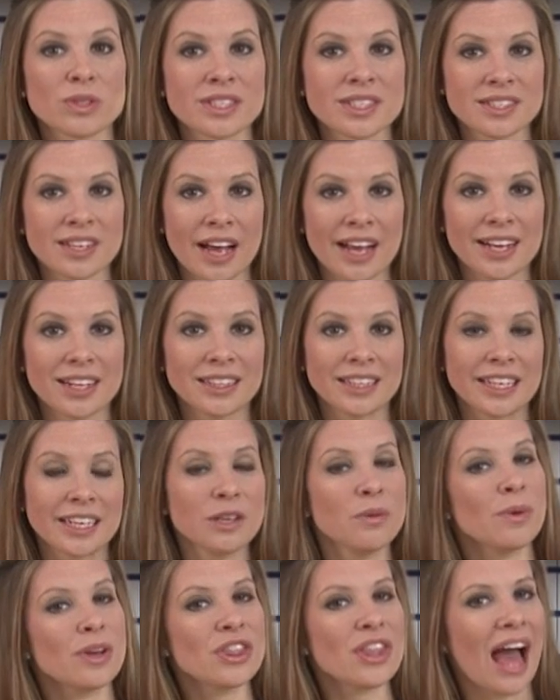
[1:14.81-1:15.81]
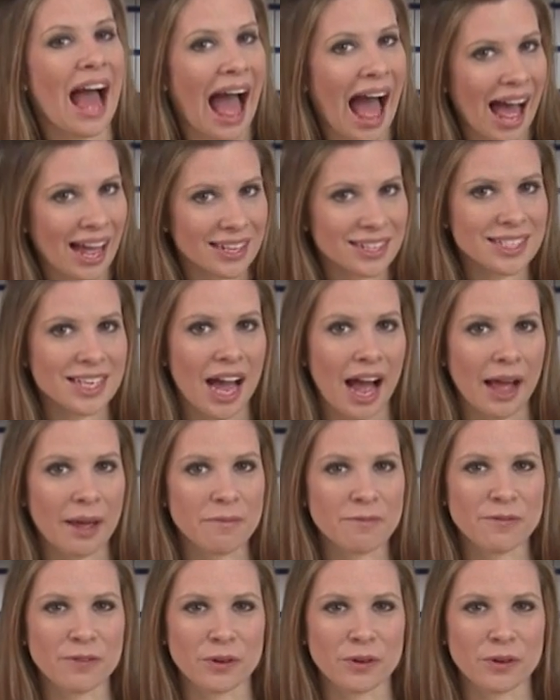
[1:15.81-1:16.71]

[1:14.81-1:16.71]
recycling with on-time